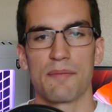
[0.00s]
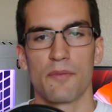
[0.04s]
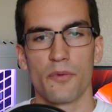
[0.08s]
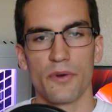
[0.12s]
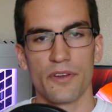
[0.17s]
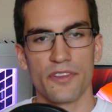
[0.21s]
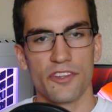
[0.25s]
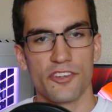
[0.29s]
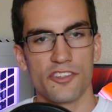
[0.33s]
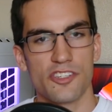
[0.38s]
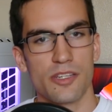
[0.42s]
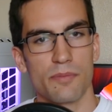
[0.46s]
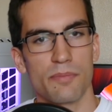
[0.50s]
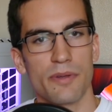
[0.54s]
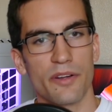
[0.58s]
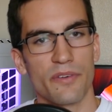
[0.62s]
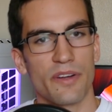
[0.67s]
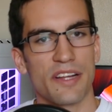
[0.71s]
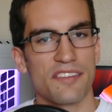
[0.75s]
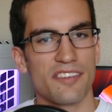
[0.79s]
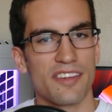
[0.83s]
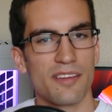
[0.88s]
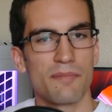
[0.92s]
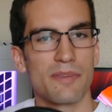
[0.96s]
I'm aware that shipping
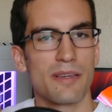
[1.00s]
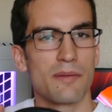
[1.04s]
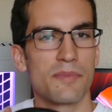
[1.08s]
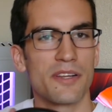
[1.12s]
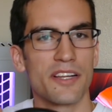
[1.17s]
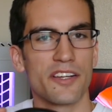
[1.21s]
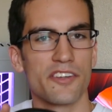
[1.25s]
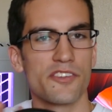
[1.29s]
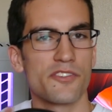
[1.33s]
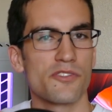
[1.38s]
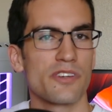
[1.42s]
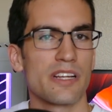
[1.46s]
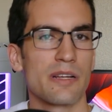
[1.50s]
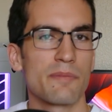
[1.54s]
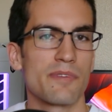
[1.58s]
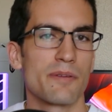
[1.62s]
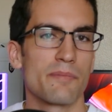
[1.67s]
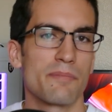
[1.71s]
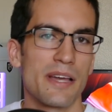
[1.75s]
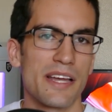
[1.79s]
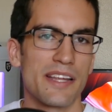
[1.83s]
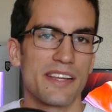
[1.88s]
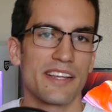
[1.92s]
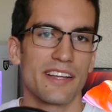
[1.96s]
rates can be a bit extreme
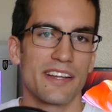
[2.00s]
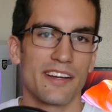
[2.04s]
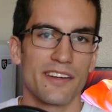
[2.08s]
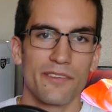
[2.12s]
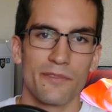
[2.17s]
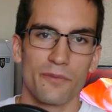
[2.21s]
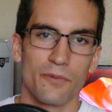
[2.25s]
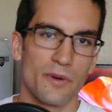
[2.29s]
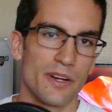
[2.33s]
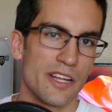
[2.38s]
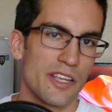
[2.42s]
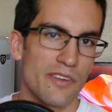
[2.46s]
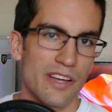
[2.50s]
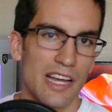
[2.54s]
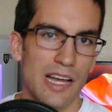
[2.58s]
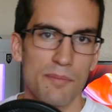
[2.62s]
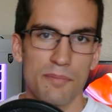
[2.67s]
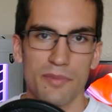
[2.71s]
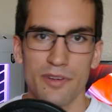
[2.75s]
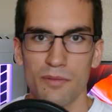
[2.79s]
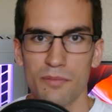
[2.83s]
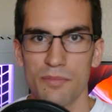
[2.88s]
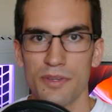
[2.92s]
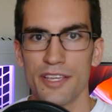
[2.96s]
depending on where you
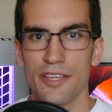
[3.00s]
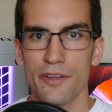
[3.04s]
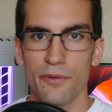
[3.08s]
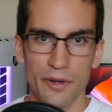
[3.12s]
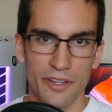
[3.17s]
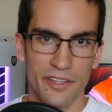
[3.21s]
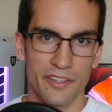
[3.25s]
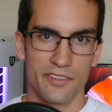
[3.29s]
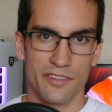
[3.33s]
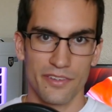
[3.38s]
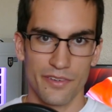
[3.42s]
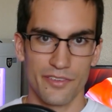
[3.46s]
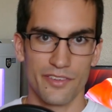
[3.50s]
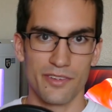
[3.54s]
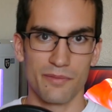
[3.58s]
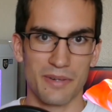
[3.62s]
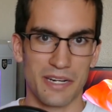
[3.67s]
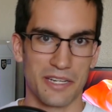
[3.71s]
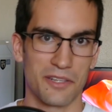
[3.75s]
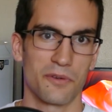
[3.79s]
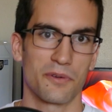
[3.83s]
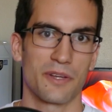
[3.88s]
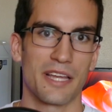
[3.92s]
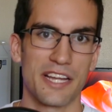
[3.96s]
happen to be relative to
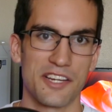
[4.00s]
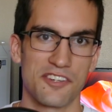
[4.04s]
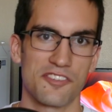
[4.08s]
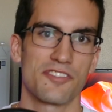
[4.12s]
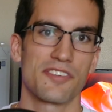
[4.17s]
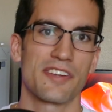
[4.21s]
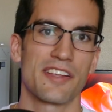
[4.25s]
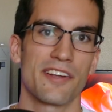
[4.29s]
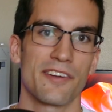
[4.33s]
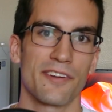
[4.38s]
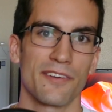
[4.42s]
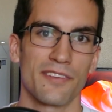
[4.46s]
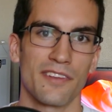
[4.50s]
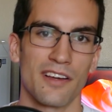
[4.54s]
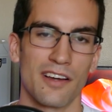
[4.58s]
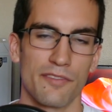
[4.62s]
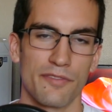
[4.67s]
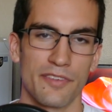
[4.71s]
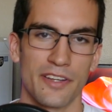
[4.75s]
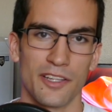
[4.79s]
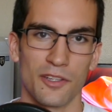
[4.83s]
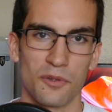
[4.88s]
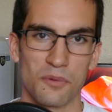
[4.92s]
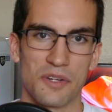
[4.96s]
my location here in
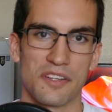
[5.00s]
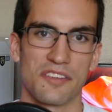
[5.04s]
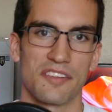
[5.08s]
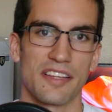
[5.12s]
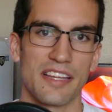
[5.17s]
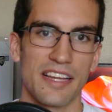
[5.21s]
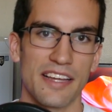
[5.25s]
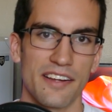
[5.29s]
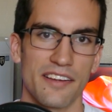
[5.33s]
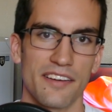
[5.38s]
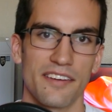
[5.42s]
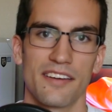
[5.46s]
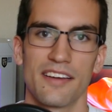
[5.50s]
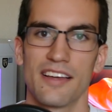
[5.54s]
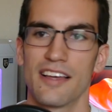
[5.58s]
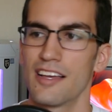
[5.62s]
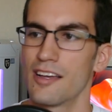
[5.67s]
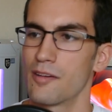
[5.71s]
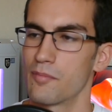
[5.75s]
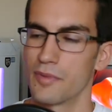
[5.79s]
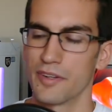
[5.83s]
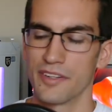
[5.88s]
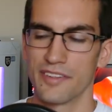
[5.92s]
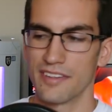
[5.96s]
Lafayette, Louisiana,
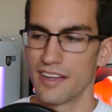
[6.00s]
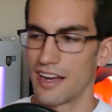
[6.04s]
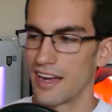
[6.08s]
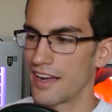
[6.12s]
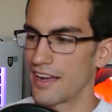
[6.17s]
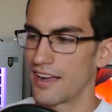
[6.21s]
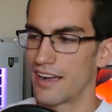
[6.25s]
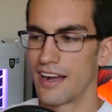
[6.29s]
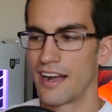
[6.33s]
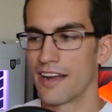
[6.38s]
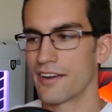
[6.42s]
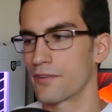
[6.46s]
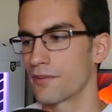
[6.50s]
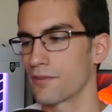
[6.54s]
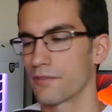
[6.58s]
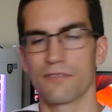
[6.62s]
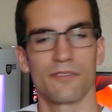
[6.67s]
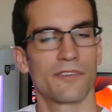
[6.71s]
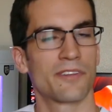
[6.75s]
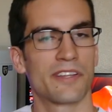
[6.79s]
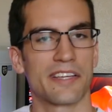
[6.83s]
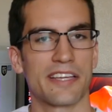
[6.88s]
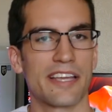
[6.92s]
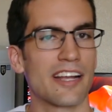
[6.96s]
but I, I don't
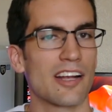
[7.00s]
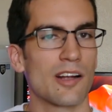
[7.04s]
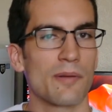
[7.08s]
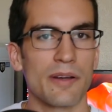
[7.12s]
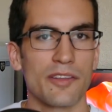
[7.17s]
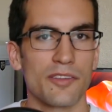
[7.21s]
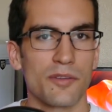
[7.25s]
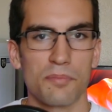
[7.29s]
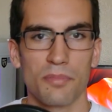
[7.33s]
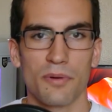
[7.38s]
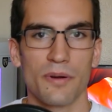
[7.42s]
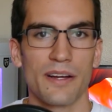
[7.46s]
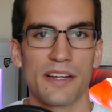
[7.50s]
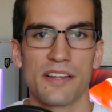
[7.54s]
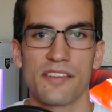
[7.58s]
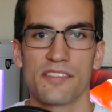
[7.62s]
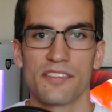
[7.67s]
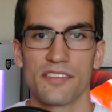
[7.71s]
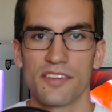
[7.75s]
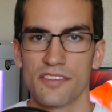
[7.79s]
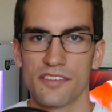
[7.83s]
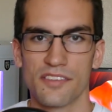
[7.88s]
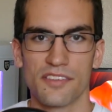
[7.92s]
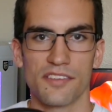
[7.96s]
really care about the price.
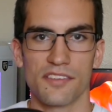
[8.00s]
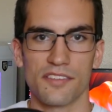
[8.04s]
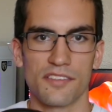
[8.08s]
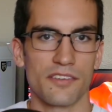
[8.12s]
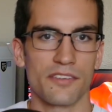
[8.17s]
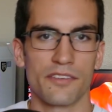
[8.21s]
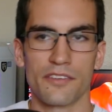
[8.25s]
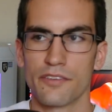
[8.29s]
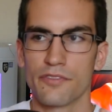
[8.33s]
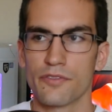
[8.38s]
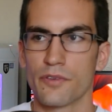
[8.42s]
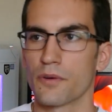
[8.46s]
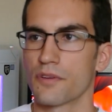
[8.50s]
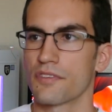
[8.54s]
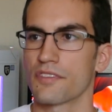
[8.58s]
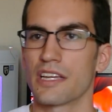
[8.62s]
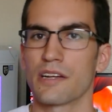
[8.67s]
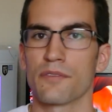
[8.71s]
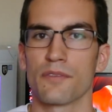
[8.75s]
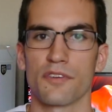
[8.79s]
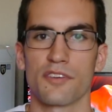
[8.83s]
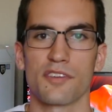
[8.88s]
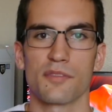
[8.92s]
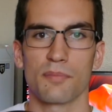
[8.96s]
This is or the first
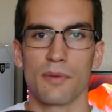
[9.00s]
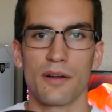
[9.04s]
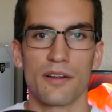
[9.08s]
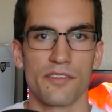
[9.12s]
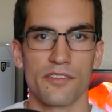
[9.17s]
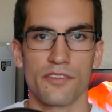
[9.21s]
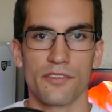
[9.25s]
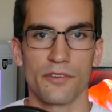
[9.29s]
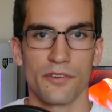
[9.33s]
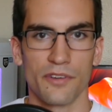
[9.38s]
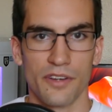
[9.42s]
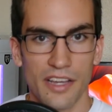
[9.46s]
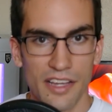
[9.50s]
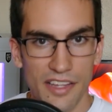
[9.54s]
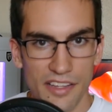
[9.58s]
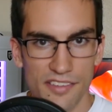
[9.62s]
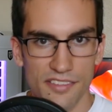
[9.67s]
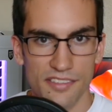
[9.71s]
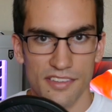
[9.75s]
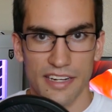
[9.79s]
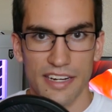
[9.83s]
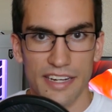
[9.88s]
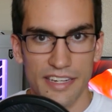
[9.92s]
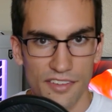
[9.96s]
ever sponsored
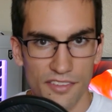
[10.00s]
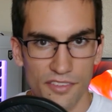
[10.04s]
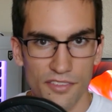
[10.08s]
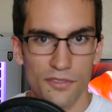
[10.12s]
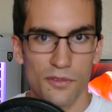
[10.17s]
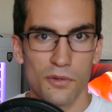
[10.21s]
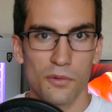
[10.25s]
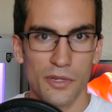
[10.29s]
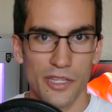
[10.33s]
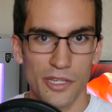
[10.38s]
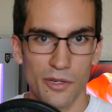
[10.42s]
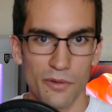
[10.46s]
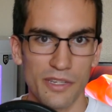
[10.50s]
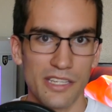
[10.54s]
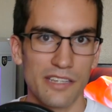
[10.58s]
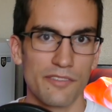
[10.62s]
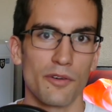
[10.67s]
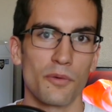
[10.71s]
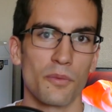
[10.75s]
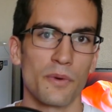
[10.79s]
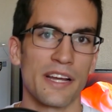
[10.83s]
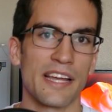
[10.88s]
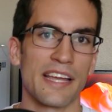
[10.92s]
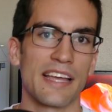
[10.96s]
Science Studio
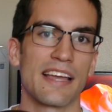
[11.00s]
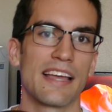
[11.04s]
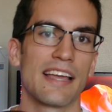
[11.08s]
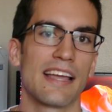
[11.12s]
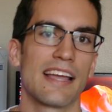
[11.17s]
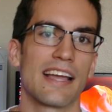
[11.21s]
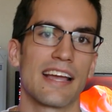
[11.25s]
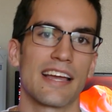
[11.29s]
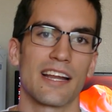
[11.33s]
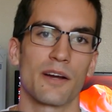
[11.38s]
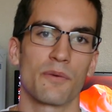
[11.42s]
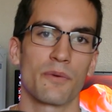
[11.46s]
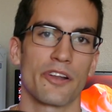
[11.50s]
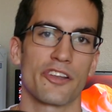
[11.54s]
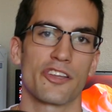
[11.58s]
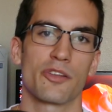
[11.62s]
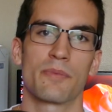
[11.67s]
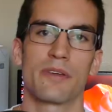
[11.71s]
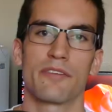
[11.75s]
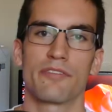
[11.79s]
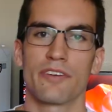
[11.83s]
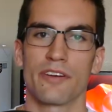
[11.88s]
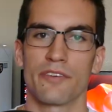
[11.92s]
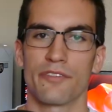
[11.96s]
giveaway, and I want it to
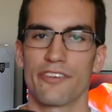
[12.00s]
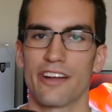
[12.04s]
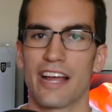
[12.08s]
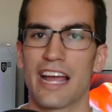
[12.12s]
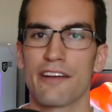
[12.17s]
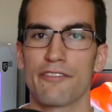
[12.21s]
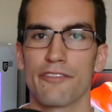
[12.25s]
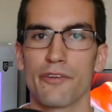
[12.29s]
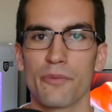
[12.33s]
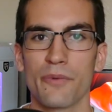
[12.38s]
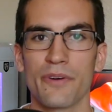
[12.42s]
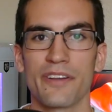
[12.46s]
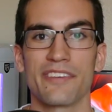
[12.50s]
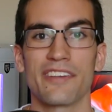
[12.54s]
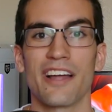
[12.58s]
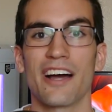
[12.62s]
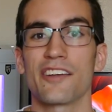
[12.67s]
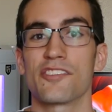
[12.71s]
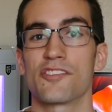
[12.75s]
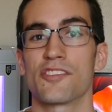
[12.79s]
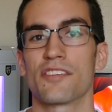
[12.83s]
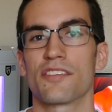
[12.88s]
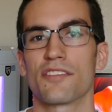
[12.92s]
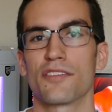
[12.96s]
be fair for everyone,
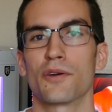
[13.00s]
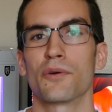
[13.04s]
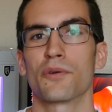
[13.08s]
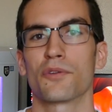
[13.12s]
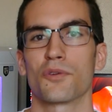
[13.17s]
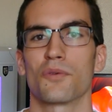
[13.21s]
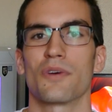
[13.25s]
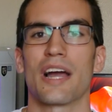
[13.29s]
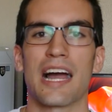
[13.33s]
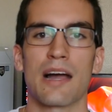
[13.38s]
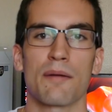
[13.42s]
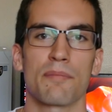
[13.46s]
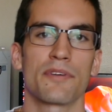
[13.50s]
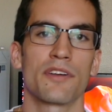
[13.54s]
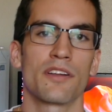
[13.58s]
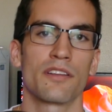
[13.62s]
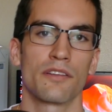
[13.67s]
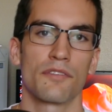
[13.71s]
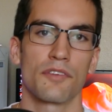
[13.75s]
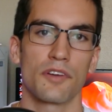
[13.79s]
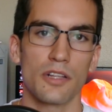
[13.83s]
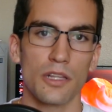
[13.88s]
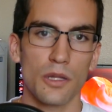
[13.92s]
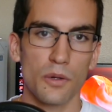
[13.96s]
not just those who happen to
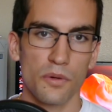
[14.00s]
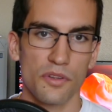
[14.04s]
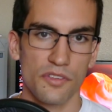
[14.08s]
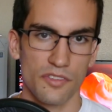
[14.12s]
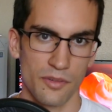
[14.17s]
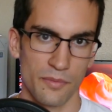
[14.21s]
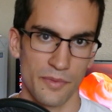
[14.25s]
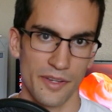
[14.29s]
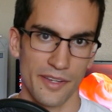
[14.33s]
live close to